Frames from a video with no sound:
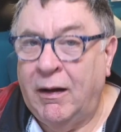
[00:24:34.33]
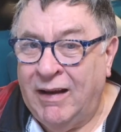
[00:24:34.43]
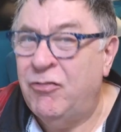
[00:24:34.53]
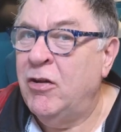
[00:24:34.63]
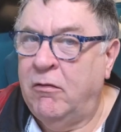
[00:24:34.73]

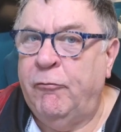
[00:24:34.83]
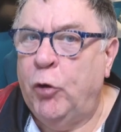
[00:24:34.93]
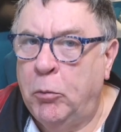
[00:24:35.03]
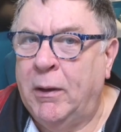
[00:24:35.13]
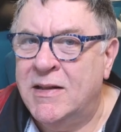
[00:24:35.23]
I'll have to
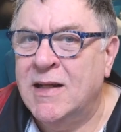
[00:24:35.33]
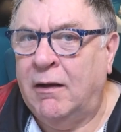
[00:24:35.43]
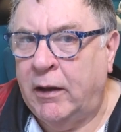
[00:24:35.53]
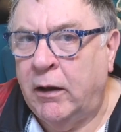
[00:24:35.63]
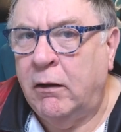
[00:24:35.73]
verbally
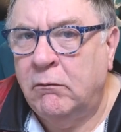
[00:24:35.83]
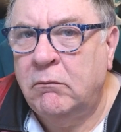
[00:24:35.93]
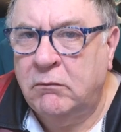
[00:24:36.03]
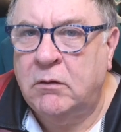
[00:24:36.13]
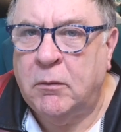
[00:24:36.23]
tell you
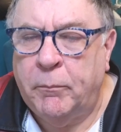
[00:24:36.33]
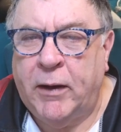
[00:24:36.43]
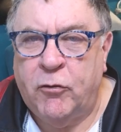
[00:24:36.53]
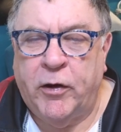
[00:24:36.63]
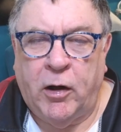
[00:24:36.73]

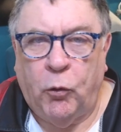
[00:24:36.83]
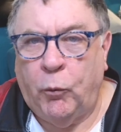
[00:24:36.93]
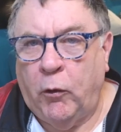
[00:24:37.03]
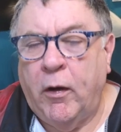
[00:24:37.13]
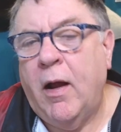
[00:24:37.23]
compared to the
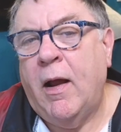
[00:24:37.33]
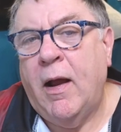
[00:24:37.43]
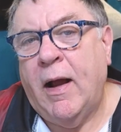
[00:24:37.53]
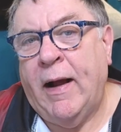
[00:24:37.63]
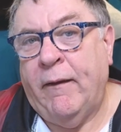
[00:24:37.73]
old one,
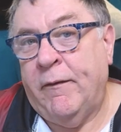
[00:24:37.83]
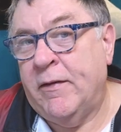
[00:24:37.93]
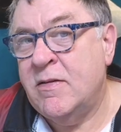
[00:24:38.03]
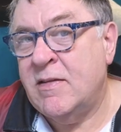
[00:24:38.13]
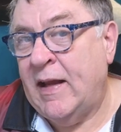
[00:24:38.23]

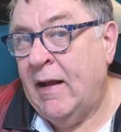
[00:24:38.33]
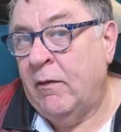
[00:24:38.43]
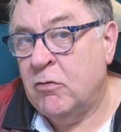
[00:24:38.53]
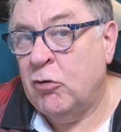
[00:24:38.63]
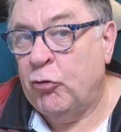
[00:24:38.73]
and see
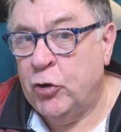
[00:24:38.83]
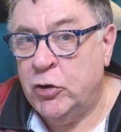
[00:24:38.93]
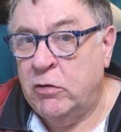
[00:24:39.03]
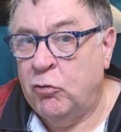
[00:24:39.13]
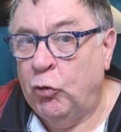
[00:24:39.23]
how the
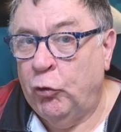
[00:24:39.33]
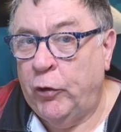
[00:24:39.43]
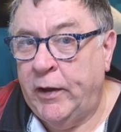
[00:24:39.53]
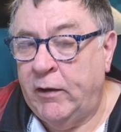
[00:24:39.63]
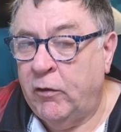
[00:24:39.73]
sausages
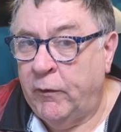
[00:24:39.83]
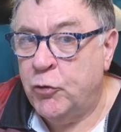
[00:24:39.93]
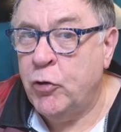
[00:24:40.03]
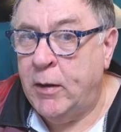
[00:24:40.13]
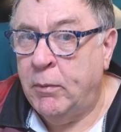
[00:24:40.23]
underneath on
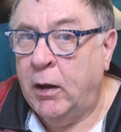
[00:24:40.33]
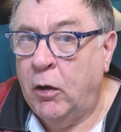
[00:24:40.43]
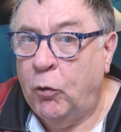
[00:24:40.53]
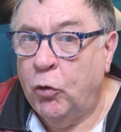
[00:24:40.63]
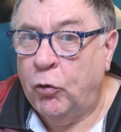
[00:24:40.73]
the tray
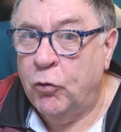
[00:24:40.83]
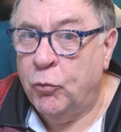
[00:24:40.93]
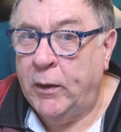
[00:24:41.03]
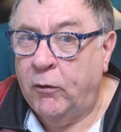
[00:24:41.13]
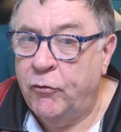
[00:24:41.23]
below cook
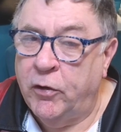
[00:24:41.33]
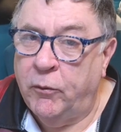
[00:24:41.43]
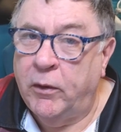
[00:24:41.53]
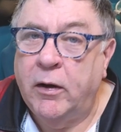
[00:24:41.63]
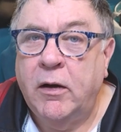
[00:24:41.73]
as well.
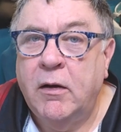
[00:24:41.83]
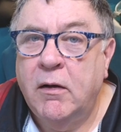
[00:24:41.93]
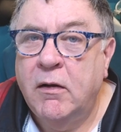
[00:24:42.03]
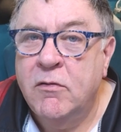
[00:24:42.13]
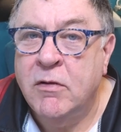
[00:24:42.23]
So
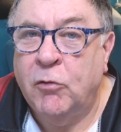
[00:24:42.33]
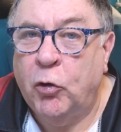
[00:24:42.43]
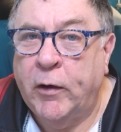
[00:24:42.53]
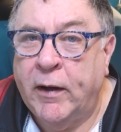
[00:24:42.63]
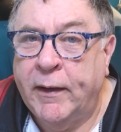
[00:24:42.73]
let's have
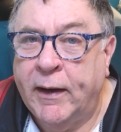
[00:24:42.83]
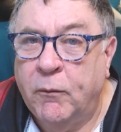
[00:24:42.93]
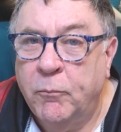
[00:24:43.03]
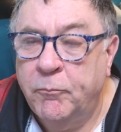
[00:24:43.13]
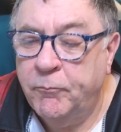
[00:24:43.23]
a look at that
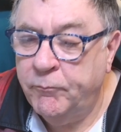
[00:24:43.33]
now.